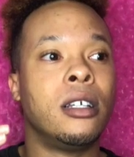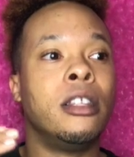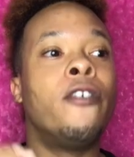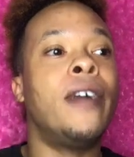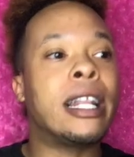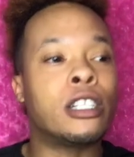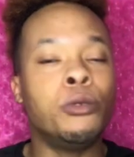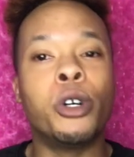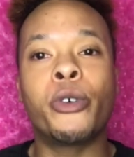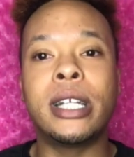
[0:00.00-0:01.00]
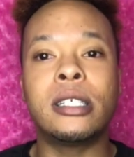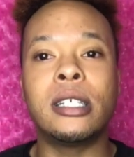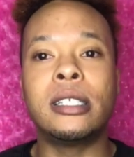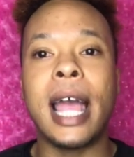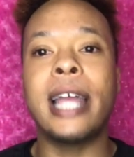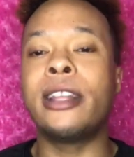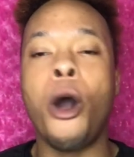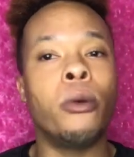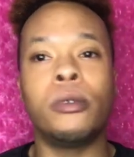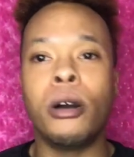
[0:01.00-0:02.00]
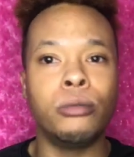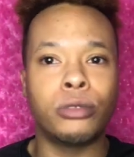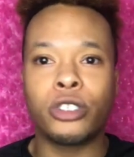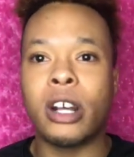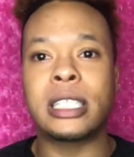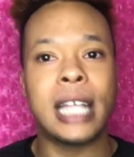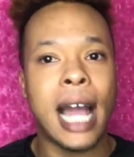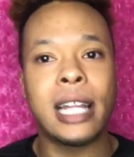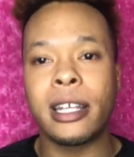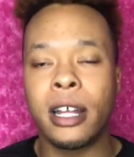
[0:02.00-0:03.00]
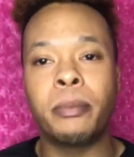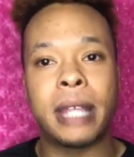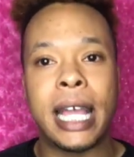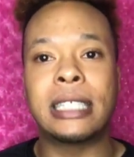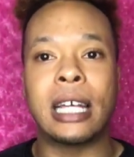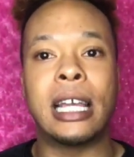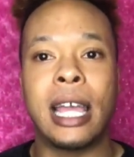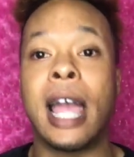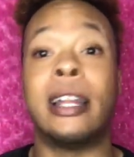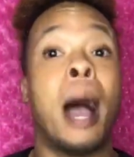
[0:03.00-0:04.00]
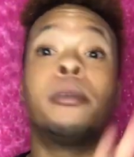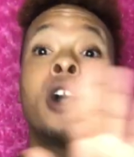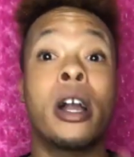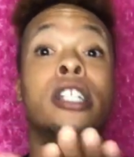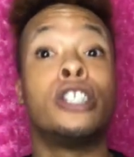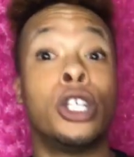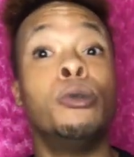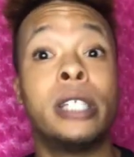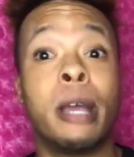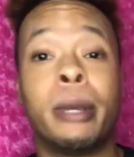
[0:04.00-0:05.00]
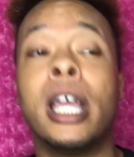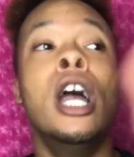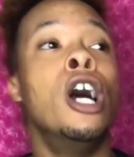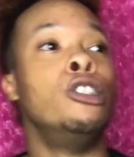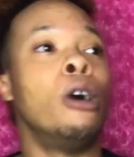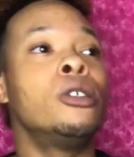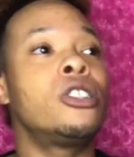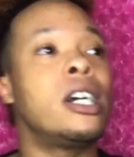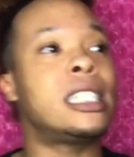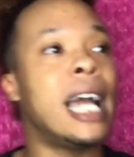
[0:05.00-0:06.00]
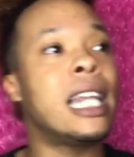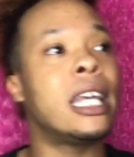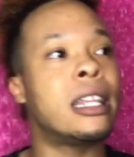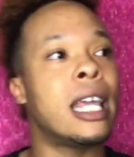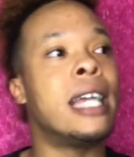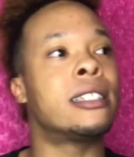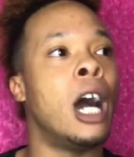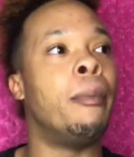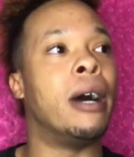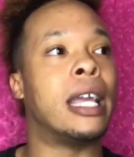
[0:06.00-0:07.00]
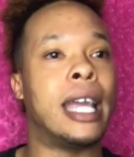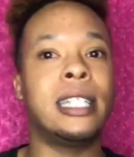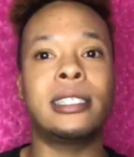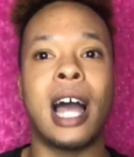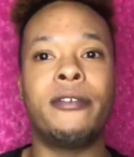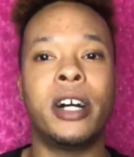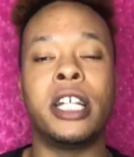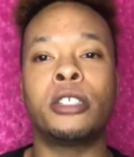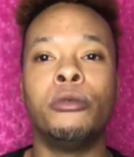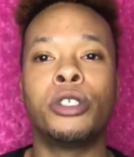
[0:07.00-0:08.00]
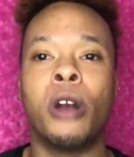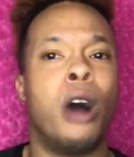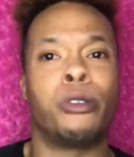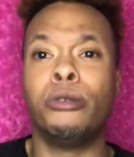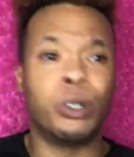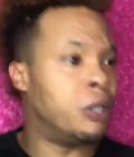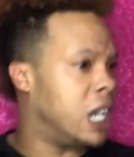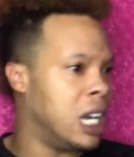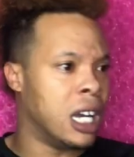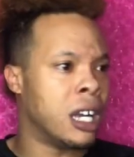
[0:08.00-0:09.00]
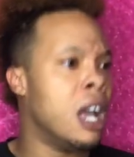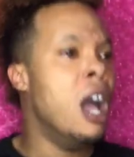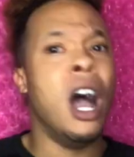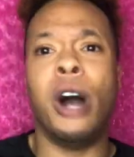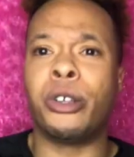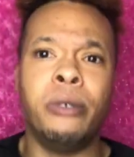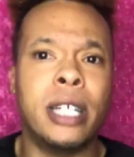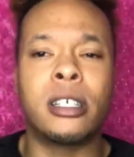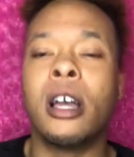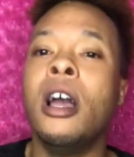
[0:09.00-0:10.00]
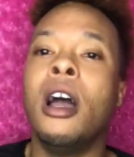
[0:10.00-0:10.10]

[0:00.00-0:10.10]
the fact that you agree to this date, don't don't start tallying up things again. And I'm talking to you, Timmy. Don't start tallying things up against Tyvon as soon as you oh you too young. Oh you just Uh,